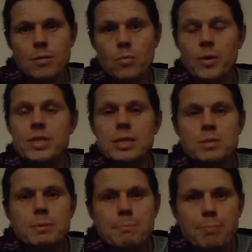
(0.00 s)
which has
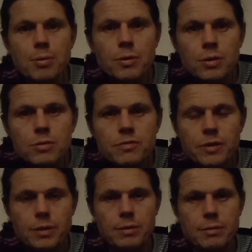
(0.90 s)
been
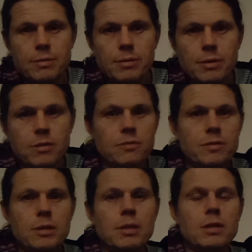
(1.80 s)
proven over
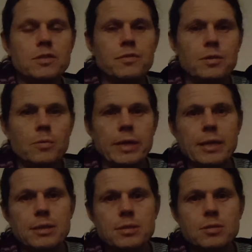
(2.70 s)
the last few
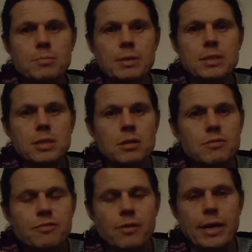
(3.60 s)
weeks to be so
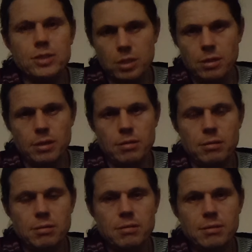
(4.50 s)

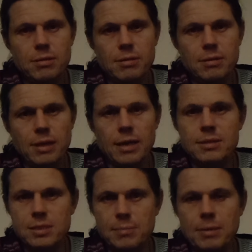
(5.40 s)
fragile at
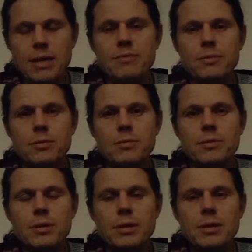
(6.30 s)
some level
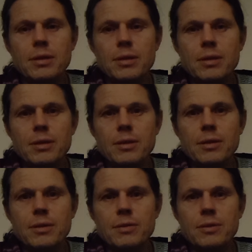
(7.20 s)

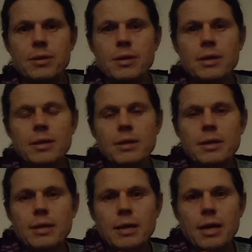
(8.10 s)
that
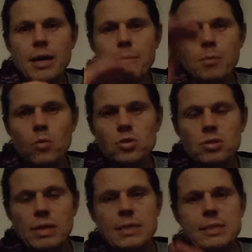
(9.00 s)
a more
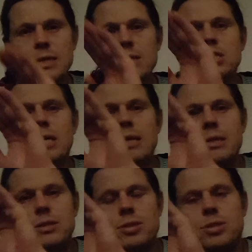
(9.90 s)
drastic
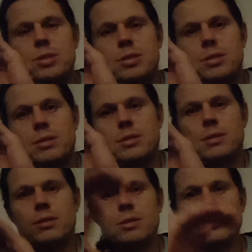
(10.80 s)
challenge
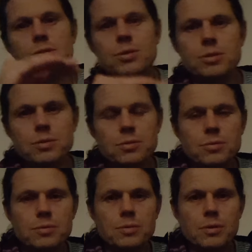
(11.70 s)

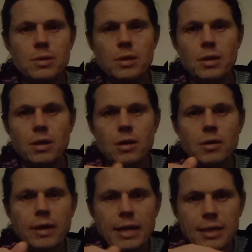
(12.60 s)
to
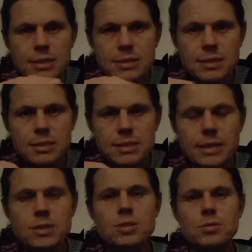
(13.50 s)
our
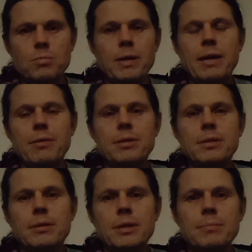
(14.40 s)
existential
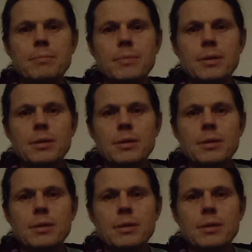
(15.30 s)
paradigm